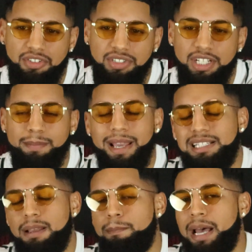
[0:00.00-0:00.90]
she
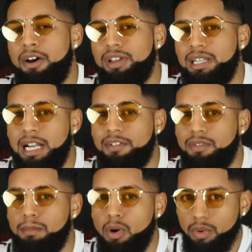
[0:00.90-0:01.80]
makes a mountain out of
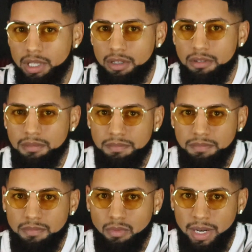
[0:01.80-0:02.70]
a molehill,
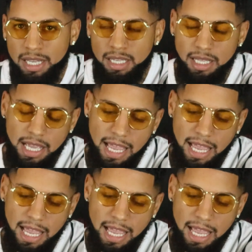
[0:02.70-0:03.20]
right?